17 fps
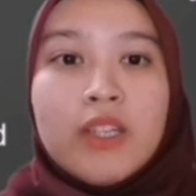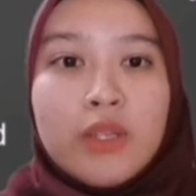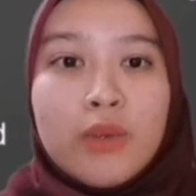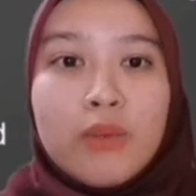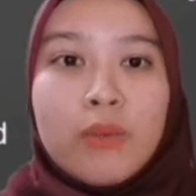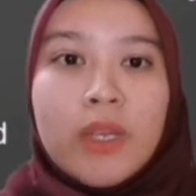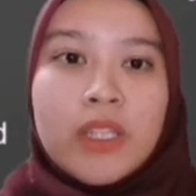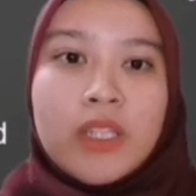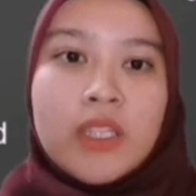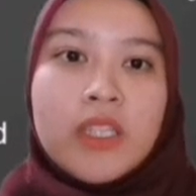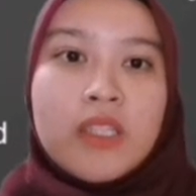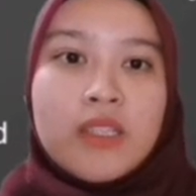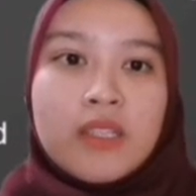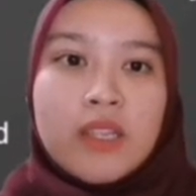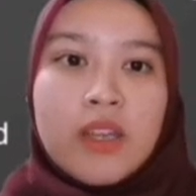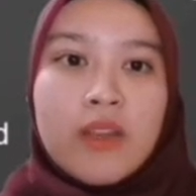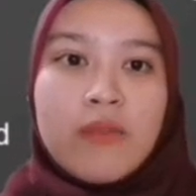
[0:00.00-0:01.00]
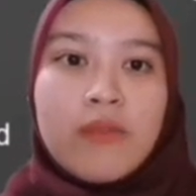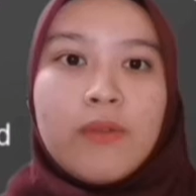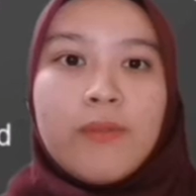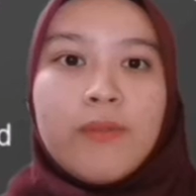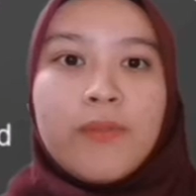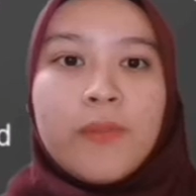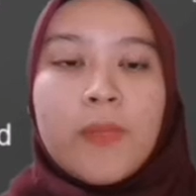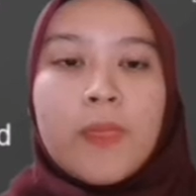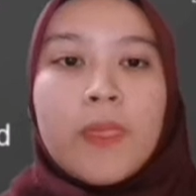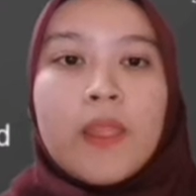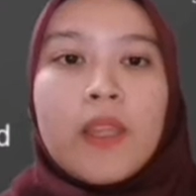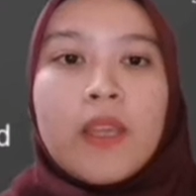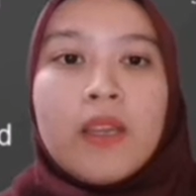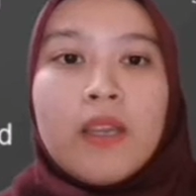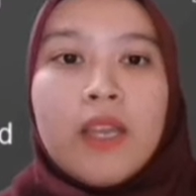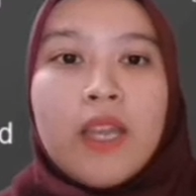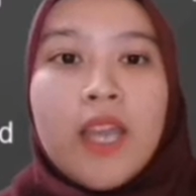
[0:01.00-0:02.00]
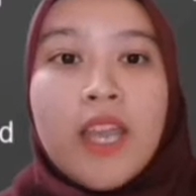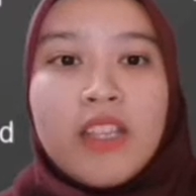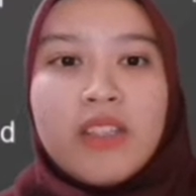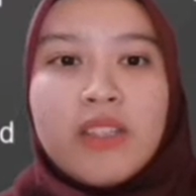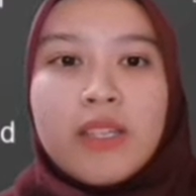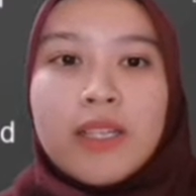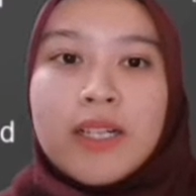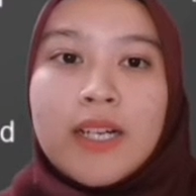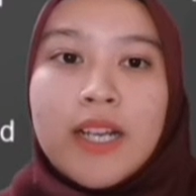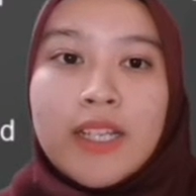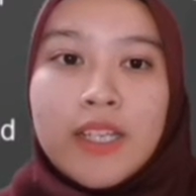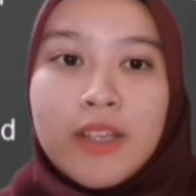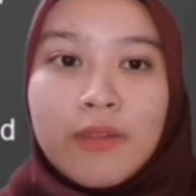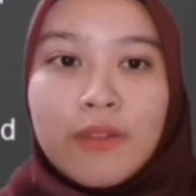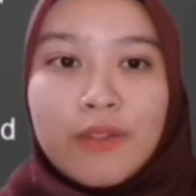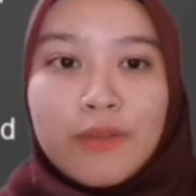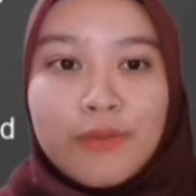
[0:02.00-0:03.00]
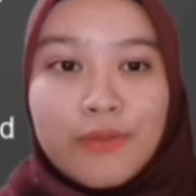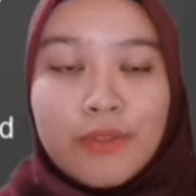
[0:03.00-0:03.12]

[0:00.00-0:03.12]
new metal itself. And the credit